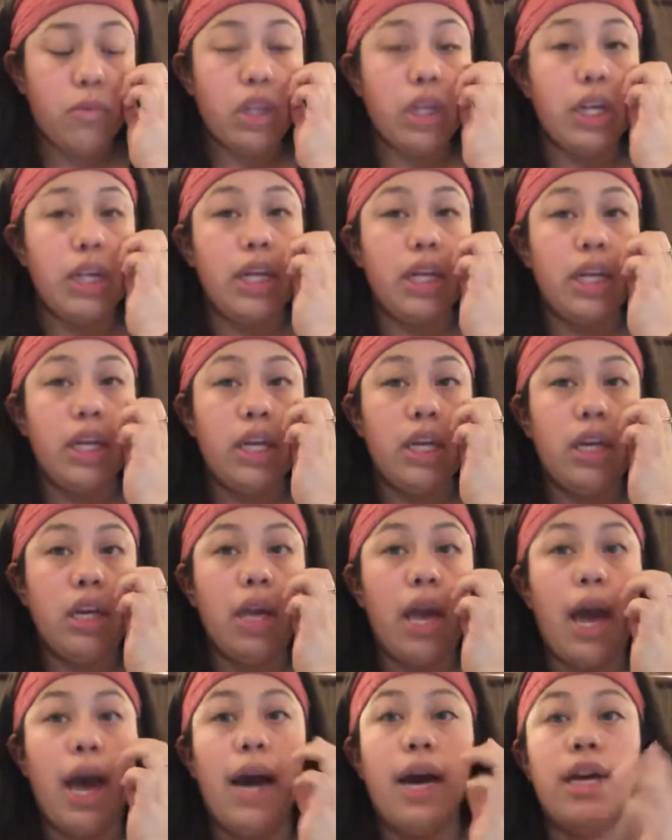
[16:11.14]
He
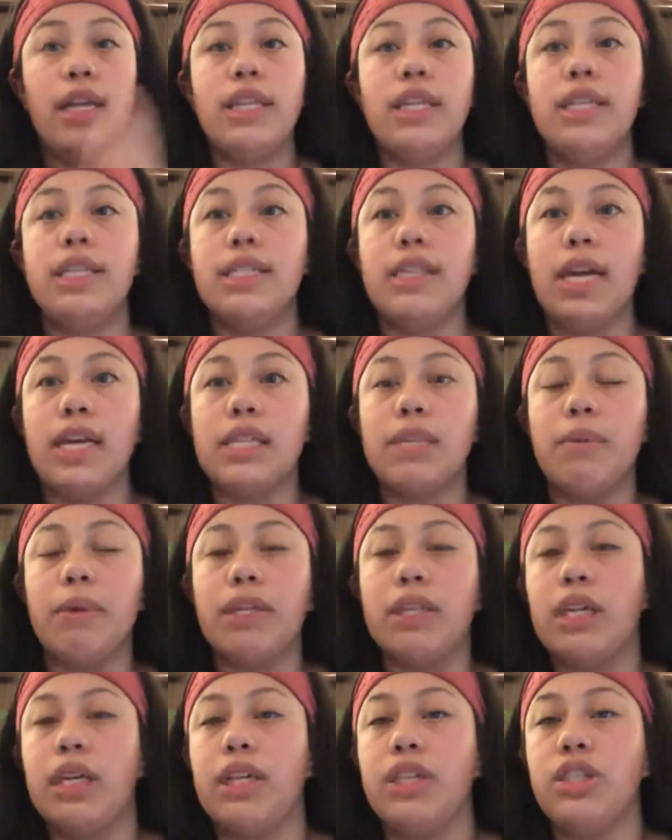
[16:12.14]
had these
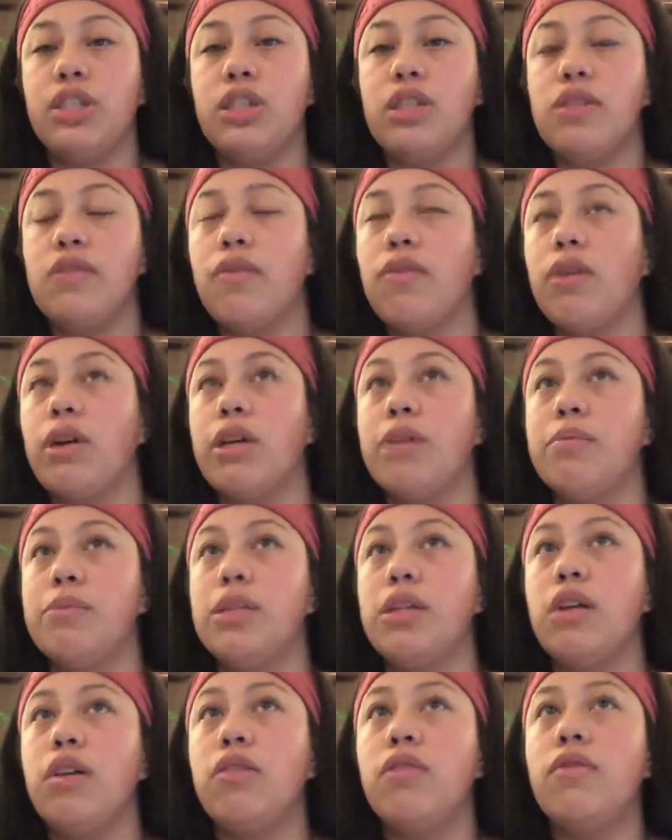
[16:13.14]
expectations for
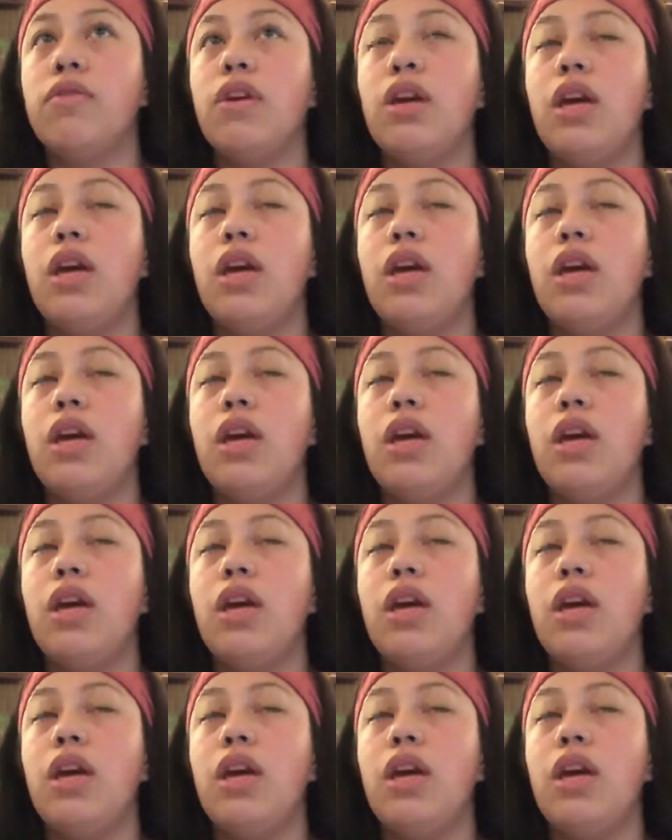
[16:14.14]
himself,